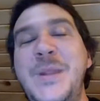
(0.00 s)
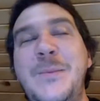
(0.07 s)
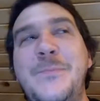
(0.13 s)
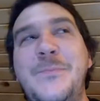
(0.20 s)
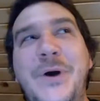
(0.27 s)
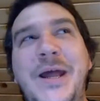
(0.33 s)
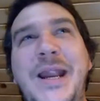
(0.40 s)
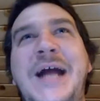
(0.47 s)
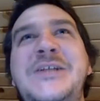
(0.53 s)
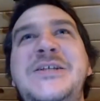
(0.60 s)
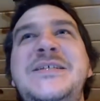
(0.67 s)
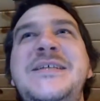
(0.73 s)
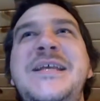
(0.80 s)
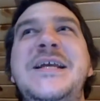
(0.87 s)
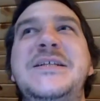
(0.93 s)
But I
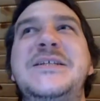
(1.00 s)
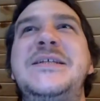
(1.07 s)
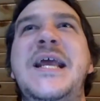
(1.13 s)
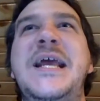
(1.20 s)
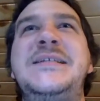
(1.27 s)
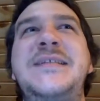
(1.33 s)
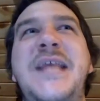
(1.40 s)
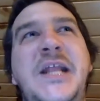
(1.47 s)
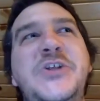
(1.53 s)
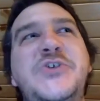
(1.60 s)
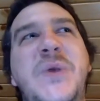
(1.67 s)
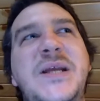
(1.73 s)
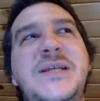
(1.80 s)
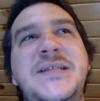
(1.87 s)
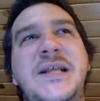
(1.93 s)
just think it's
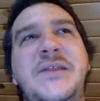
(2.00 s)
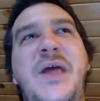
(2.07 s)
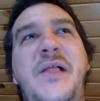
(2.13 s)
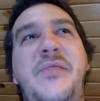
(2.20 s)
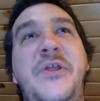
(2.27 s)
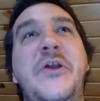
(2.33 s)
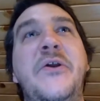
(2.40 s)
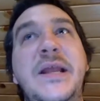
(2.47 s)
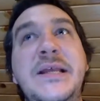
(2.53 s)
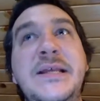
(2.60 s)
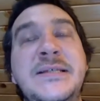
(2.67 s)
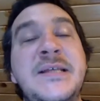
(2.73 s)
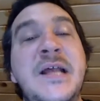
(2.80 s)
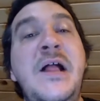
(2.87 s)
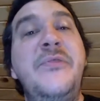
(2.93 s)
interesting that there
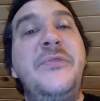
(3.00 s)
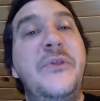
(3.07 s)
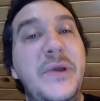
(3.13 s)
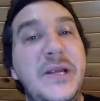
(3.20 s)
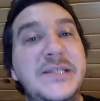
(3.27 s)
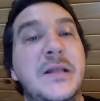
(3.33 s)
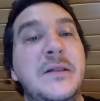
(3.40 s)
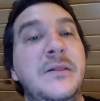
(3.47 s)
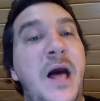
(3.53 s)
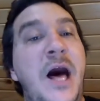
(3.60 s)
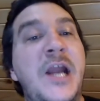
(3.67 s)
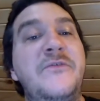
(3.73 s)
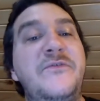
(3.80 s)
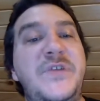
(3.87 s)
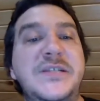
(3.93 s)
is a
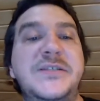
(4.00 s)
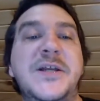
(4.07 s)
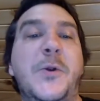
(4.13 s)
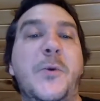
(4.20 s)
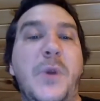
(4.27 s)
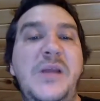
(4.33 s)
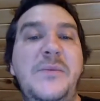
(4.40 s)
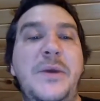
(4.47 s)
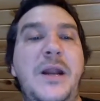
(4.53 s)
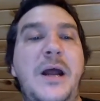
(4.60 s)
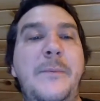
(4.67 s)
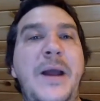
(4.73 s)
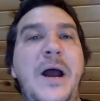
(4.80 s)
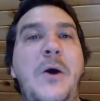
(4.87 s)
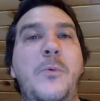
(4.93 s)
lot of disagreement
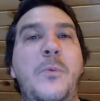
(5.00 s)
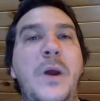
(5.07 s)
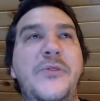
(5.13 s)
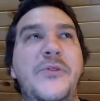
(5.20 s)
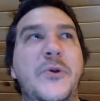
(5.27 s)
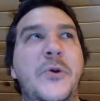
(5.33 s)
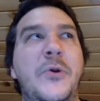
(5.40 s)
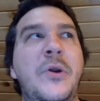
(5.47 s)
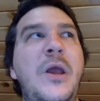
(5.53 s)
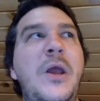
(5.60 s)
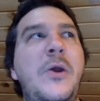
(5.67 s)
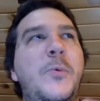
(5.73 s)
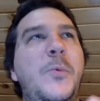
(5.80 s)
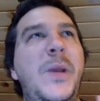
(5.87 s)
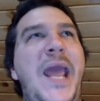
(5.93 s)
about whether
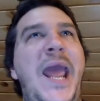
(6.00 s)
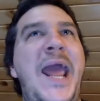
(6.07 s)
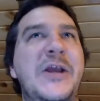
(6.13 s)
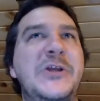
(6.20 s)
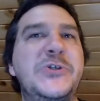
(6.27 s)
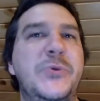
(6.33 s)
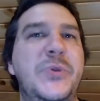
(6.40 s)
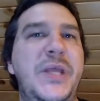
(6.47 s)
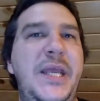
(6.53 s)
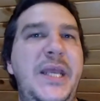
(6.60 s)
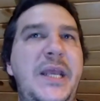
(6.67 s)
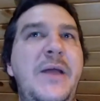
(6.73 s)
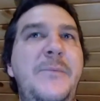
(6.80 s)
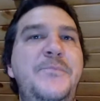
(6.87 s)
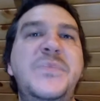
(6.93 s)
we
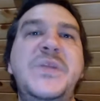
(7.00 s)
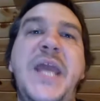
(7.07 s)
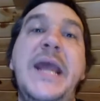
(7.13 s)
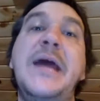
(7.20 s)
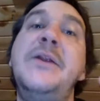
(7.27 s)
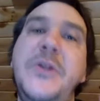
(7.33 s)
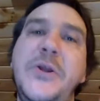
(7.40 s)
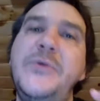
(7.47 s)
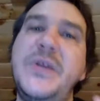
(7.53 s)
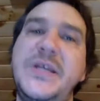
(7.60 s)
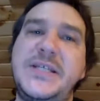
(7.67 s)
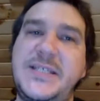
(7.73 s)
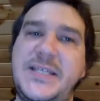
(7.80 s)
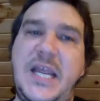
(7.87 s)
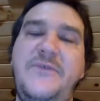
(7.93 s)
actually can do
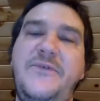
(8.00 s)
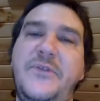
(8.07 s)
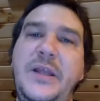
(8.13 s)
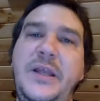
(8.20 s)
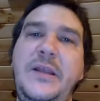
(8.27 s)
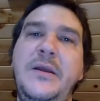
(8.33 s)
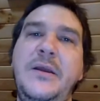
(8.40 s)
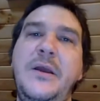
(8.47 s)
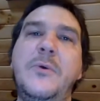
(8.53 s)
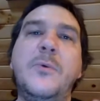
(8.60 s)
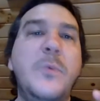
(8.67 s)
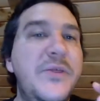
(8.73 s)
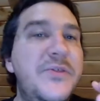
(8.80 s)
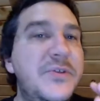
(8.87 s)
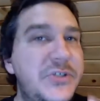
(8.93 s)
this safely
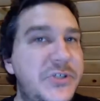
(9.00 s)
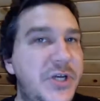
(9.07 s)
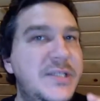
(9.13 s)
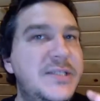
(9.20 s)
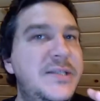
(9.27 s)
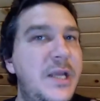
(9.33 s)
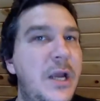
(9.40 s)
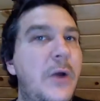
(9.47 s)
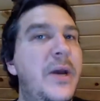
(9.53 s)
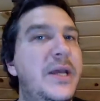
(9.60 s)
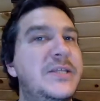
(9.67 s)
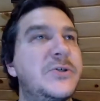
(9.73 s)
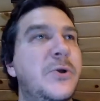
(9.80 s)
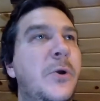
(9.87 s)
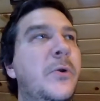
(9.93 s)
with just the
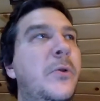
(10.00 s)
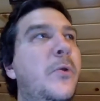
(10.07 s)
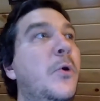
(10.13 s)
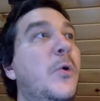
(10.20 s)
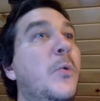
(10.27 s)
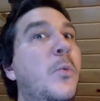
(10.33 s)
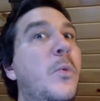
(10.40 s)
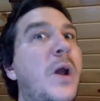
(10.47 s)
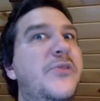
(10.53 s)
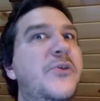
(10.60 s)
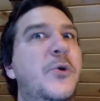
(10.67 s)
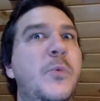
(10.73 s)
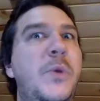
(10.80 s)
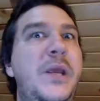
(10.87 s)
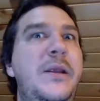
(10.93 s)
OS kernel, or
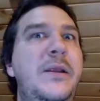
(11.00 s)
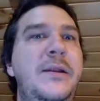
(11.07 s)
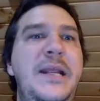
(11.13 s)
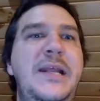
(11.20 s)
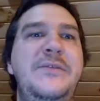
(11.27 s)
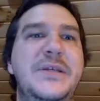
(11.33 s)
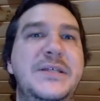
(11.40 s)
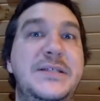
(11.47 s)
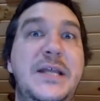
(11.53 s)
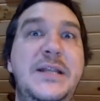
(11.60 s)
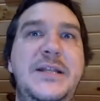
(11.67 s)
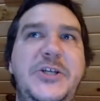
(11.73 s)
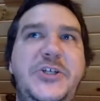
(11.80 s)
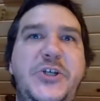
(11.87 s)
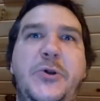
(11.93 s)
whether we need this
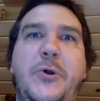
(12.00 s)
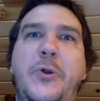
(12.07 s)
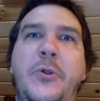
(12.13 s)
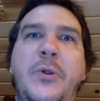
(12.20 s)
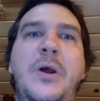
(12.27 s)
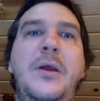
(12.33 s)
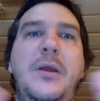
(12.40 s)
additional,